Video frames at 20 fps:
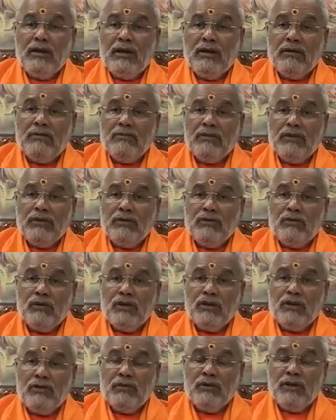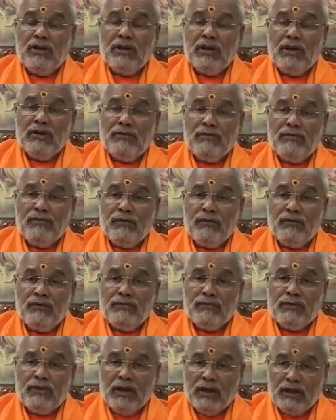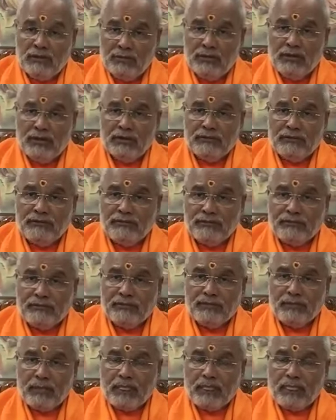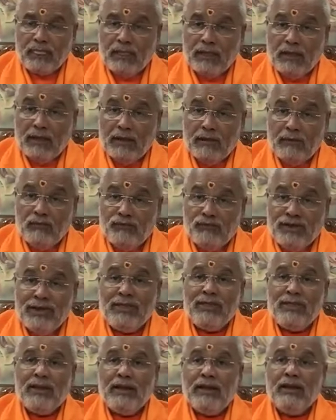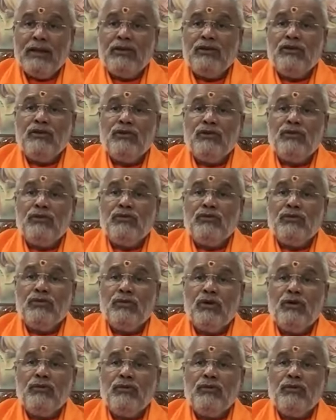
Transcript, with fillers: And when you live a life of dharma, with an attitude